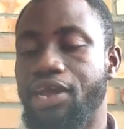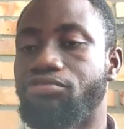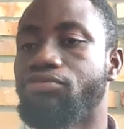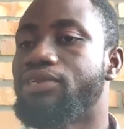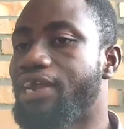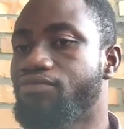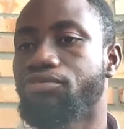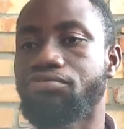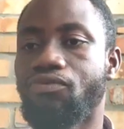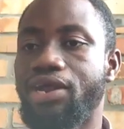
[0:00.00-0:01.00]
And so that
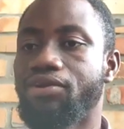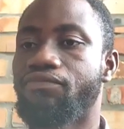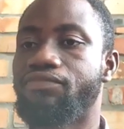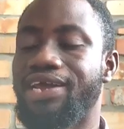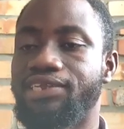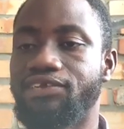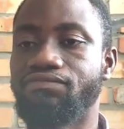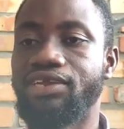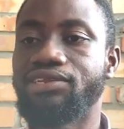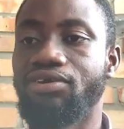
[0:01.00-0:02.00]
was one of the
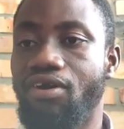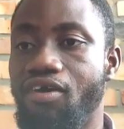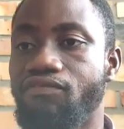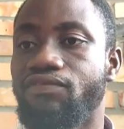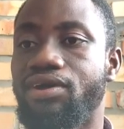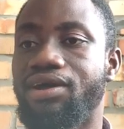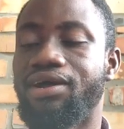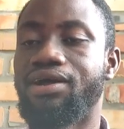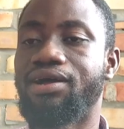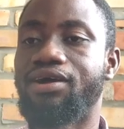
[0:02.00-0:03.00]
achievements of
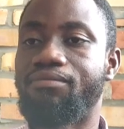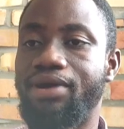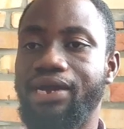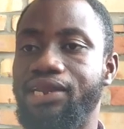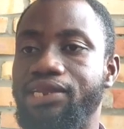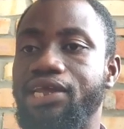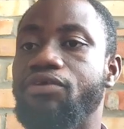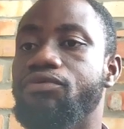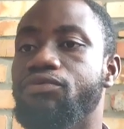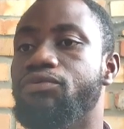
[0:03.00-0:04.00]
uh, Maclean,
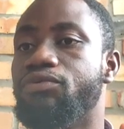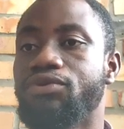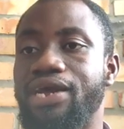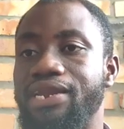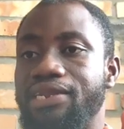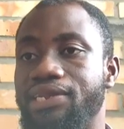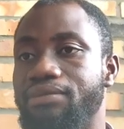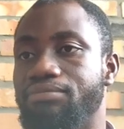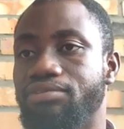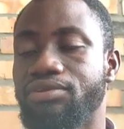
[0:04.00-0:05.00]
and we, we will look at the
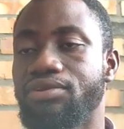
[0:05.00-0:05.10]
terms